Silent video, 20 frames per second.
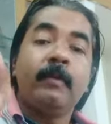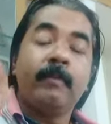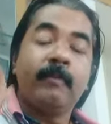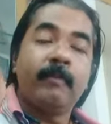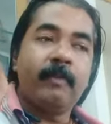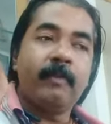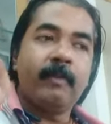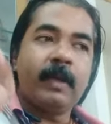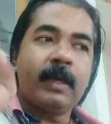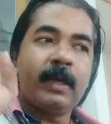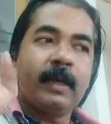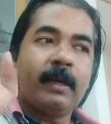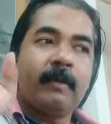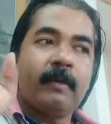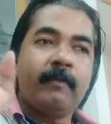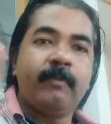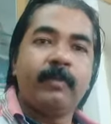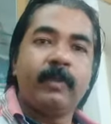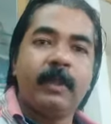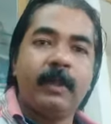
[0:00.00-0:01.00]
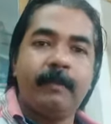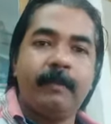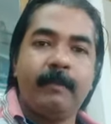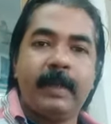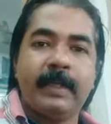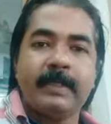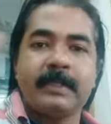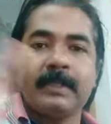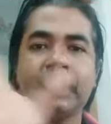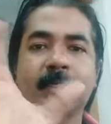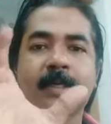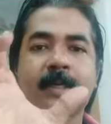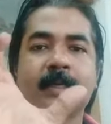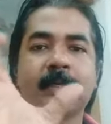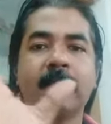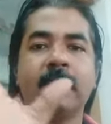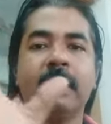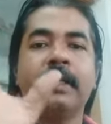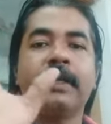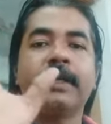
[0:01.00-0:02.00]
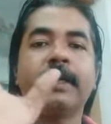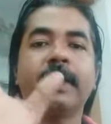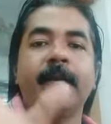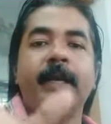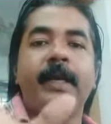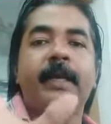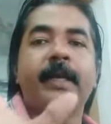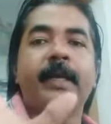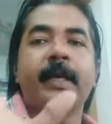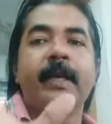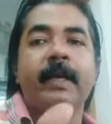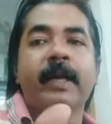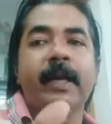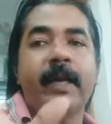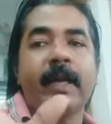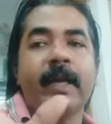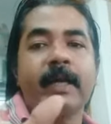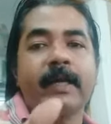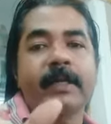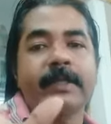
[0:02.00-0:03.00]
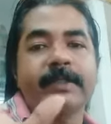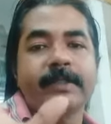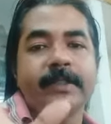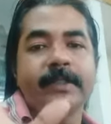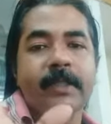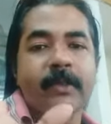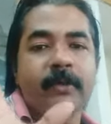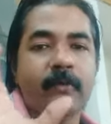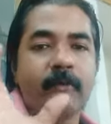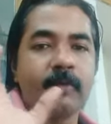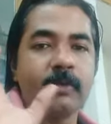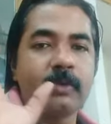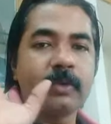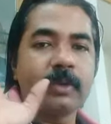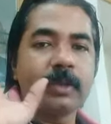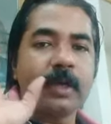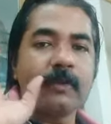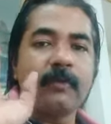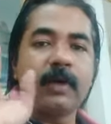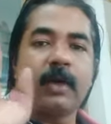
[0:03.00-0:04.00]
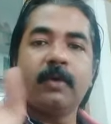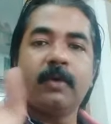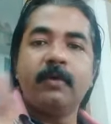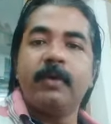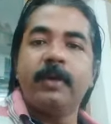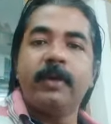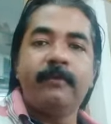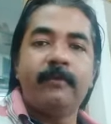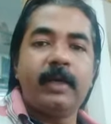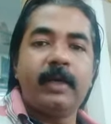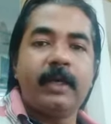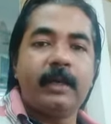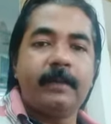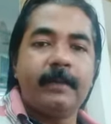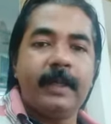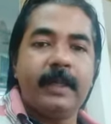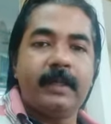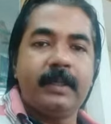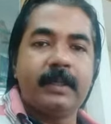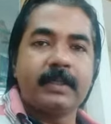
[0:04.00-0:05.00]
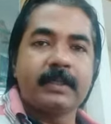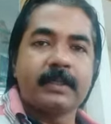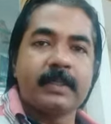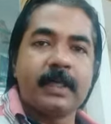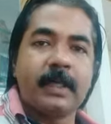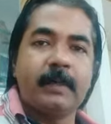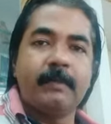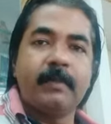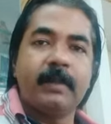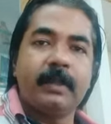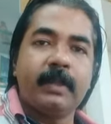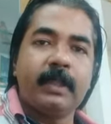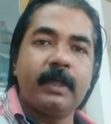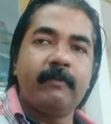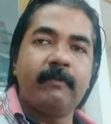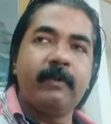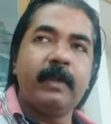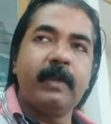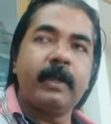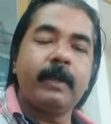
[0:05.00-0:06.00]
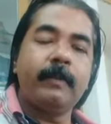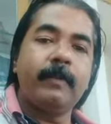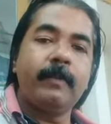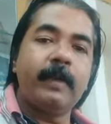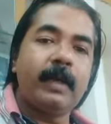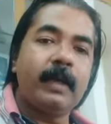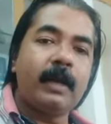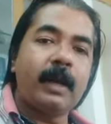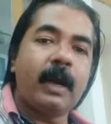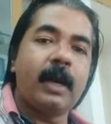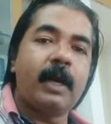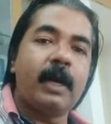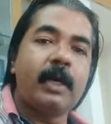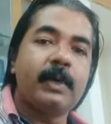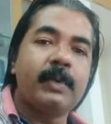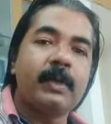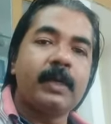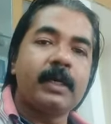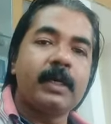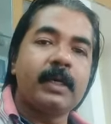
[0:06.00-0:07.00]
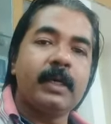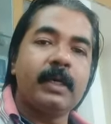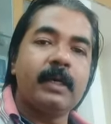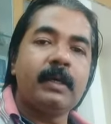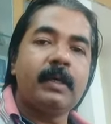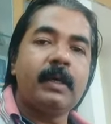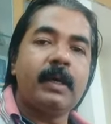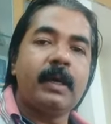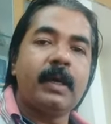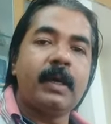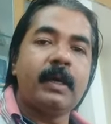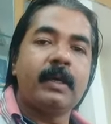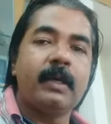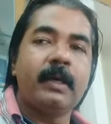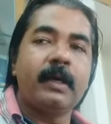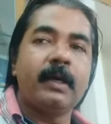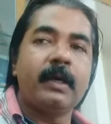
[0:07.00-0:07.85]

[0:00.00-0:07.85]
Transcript: The basic trait and characteristic of Uttara Phalguni will remain the same. They will remain hardworking and